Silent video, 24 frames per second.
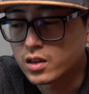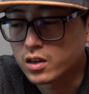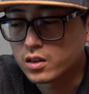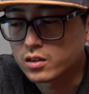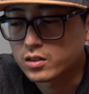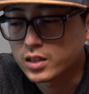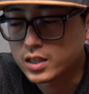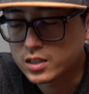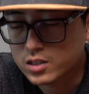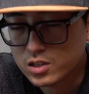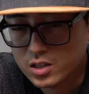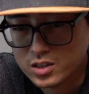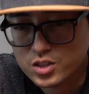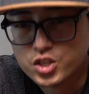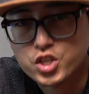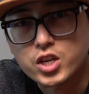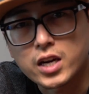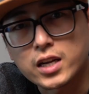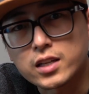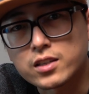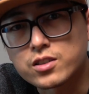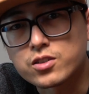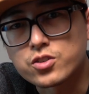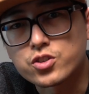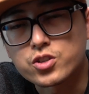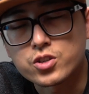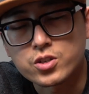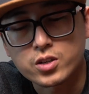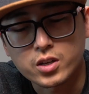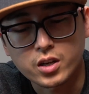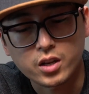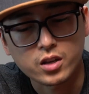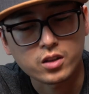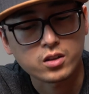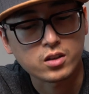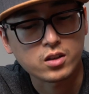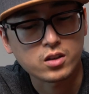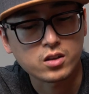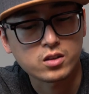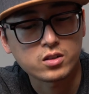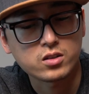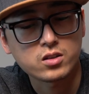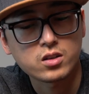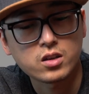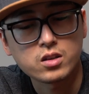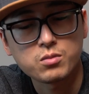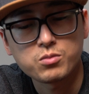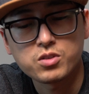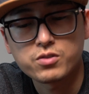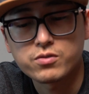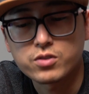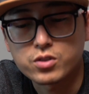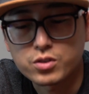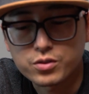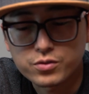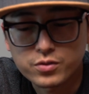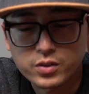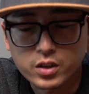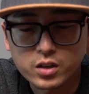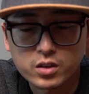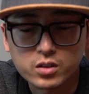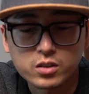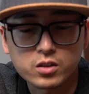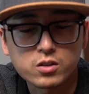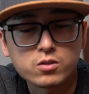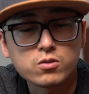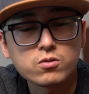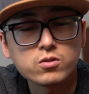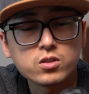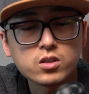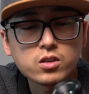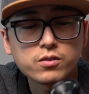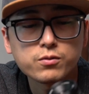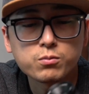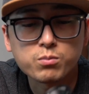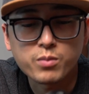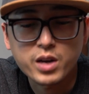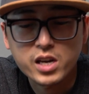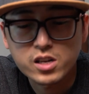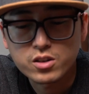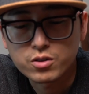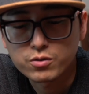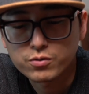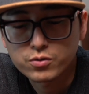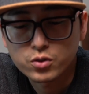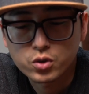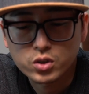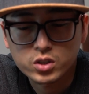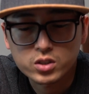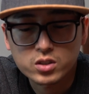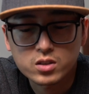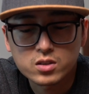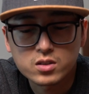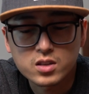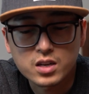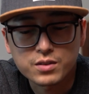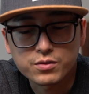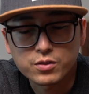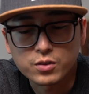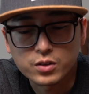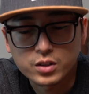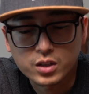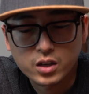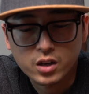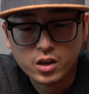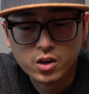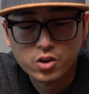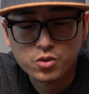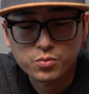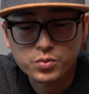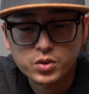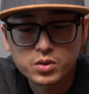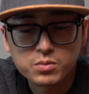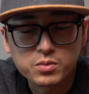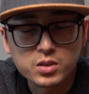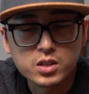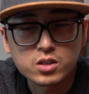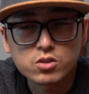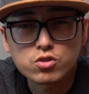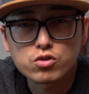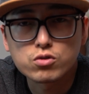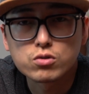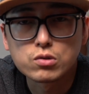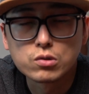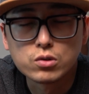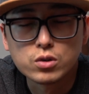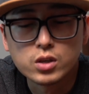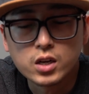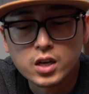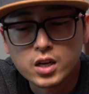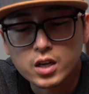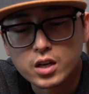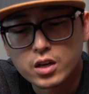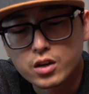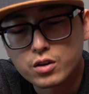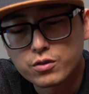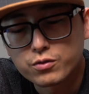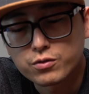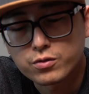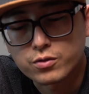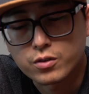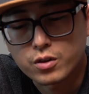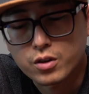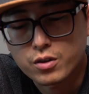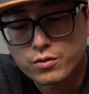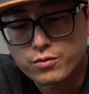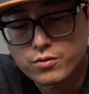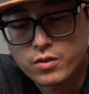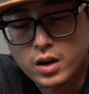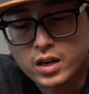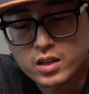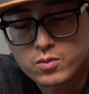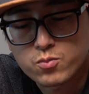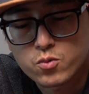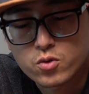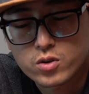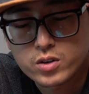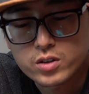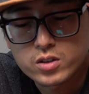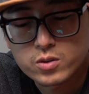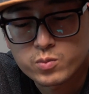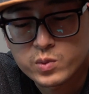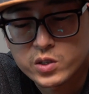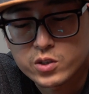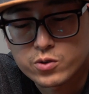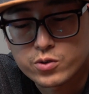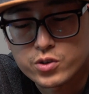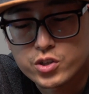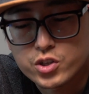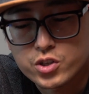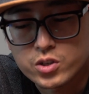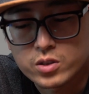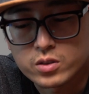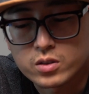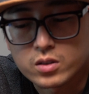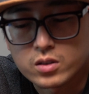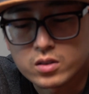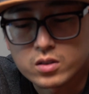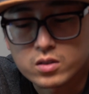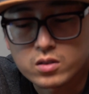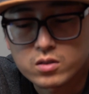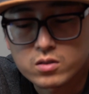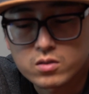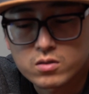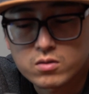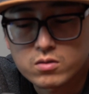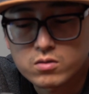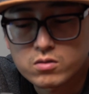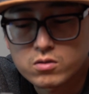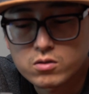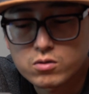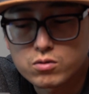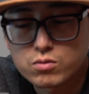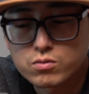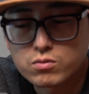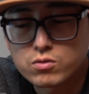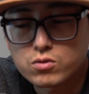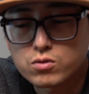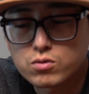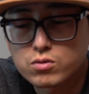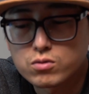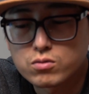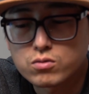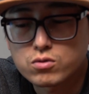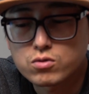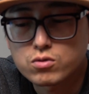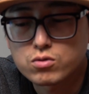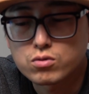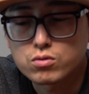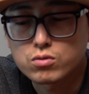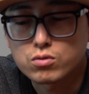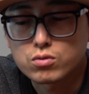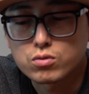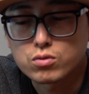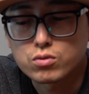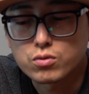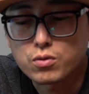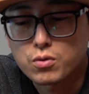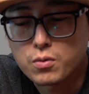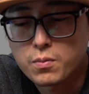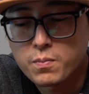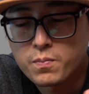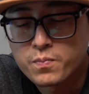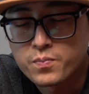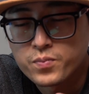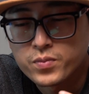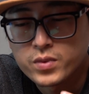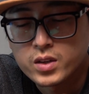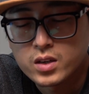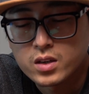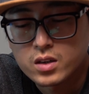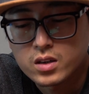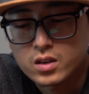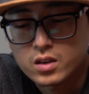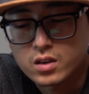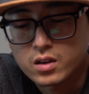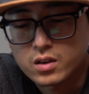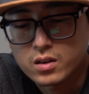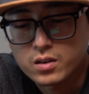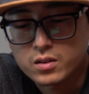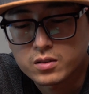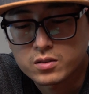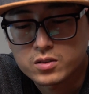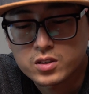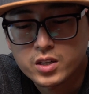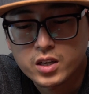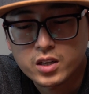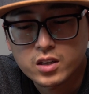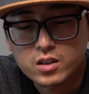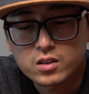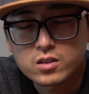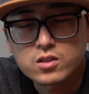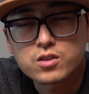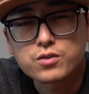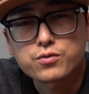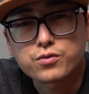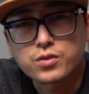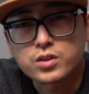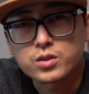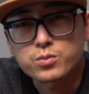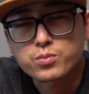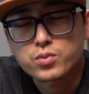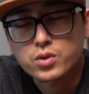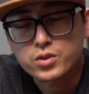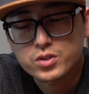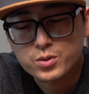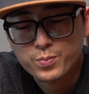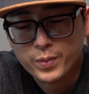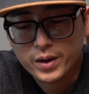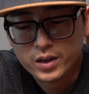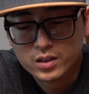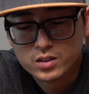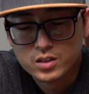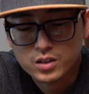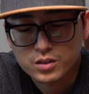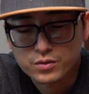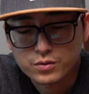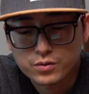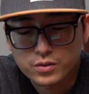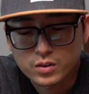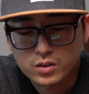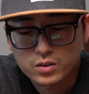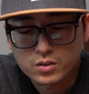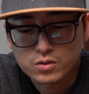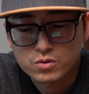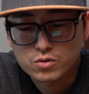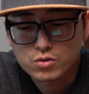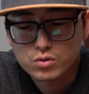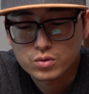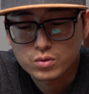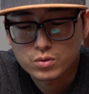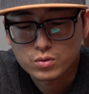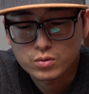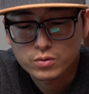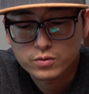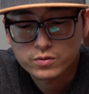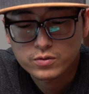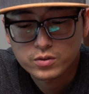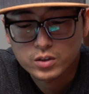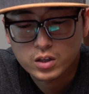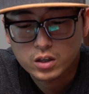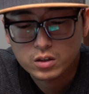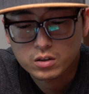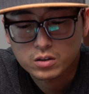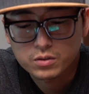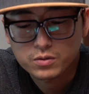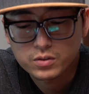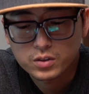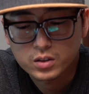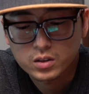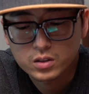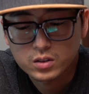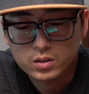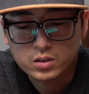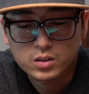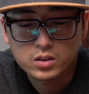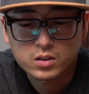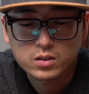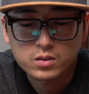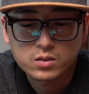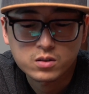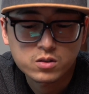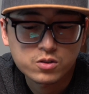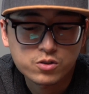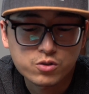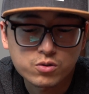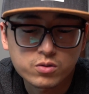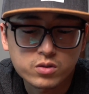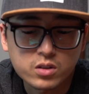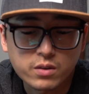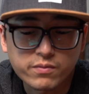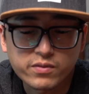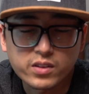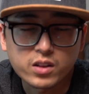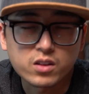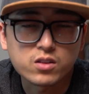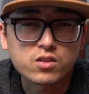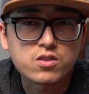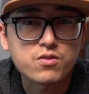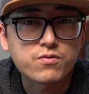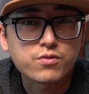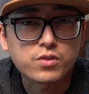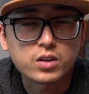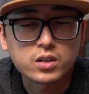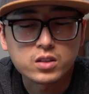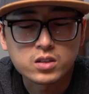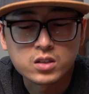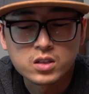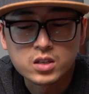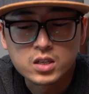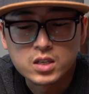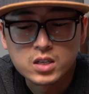that's a challenge, and it's gonna be very fun. Using manual focus is definitely helping me to find more inspiration to take a different perspective into photography and shoot something different.